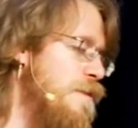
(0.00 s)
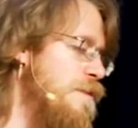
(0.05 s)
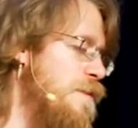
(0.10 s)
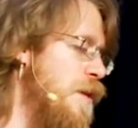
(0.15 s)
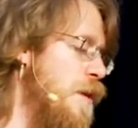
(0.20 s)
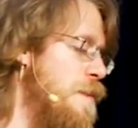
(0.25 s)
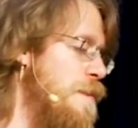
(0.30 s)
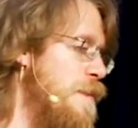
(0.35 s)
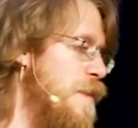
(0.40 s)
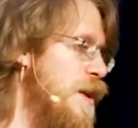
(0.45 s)

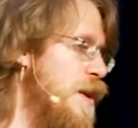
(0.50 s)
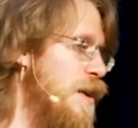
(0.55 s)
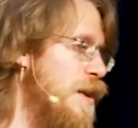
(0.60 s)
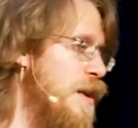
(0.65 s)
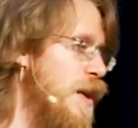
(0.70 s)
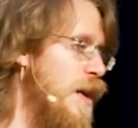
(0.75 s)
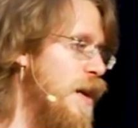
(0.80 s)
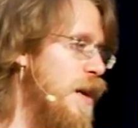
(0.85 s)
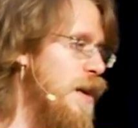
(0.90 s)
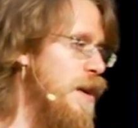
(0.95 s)
from
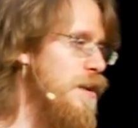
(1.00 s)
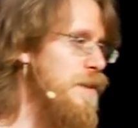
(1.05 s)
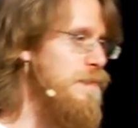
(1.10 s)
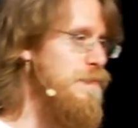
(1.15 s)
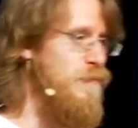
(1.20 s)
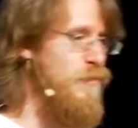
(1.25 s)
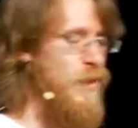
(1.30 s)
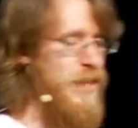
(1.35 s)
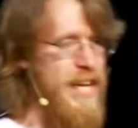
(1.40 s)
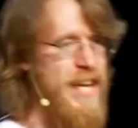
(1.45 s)

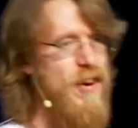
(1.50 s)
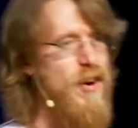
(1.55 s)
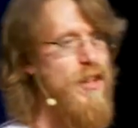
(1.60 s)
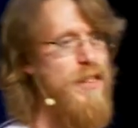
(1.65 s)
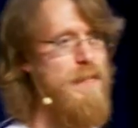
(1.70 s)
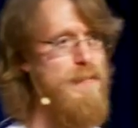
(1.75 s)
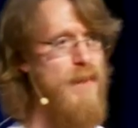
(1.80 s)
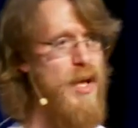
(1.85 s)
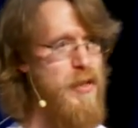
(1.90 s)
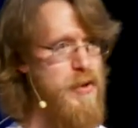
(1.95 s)
what they call
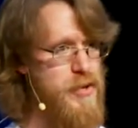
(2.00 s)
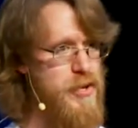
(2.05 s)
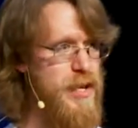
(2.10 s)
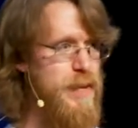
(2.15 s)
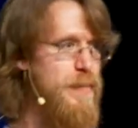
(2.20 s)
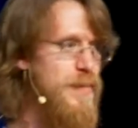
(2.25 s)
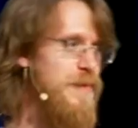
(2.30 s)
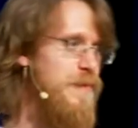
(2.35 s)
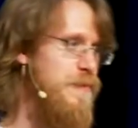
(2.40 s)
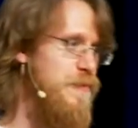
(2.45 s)
the
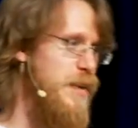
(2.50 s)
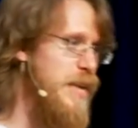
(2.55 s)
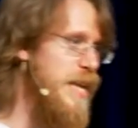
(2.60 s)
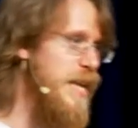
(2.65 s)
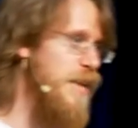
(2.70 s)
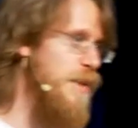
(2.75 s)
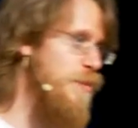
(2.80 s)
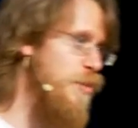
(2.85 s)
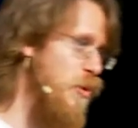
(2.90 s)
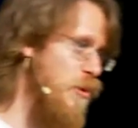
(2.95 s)
mothership, Free
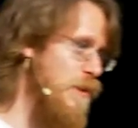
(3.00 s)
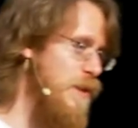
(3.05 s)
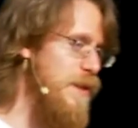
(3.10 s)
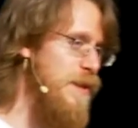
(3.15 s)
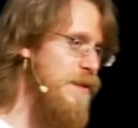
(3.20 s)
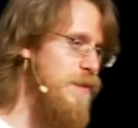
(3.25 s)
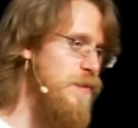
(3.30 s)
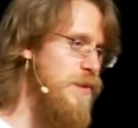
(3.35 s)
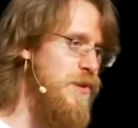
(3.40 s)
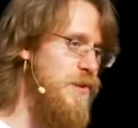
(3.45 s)
Geek
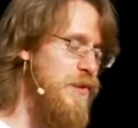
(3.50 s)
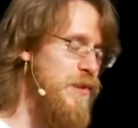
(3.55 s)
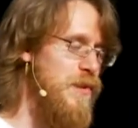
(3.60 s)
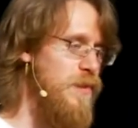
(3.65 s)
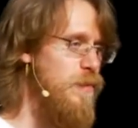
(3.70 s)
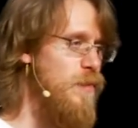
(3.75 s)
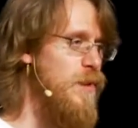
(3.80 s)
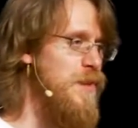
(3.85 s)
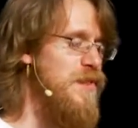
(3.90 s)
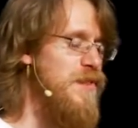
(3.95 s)
Portland, which
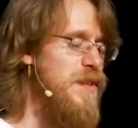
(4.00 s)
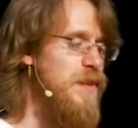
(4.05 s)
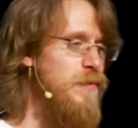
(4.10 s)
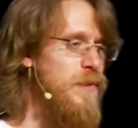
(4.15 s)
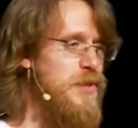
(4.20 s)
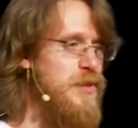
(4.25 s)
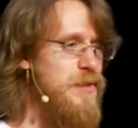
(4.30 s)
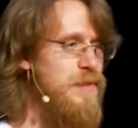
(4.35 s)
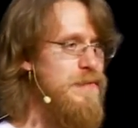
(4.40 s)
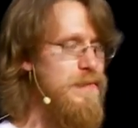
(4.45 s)
was the
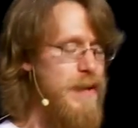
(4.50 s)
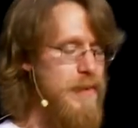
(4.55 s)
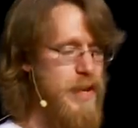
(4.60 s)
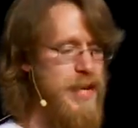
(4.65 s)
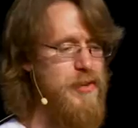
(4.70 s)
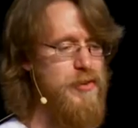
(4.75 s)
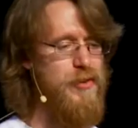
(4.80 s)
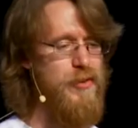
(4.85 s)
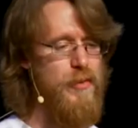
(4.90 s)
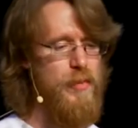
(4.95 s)
original
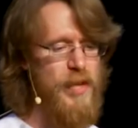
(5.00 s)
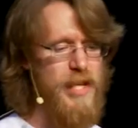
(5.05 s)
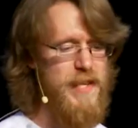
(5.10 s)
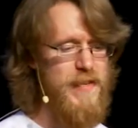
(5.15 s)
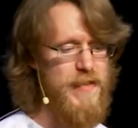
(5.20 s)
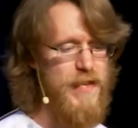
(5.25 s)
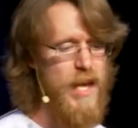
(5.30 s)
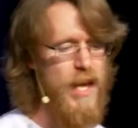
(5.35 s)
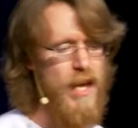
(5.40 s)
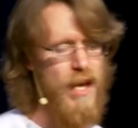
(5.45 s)
foundational
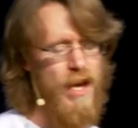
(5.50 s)
place.